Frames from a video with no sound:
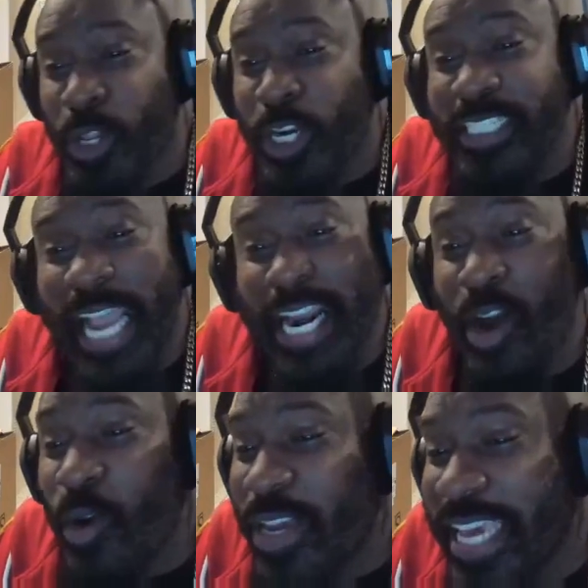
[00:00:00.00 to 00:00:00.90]
they
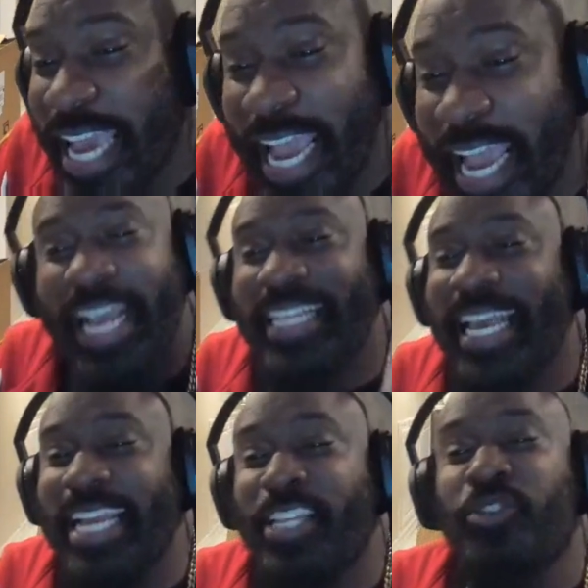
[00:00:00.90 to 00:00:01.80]
don't care. They
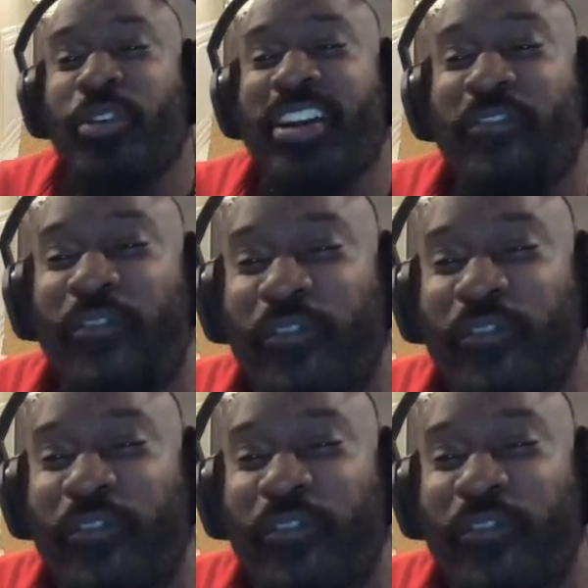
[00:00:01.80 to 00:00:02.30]
hitting you in the face.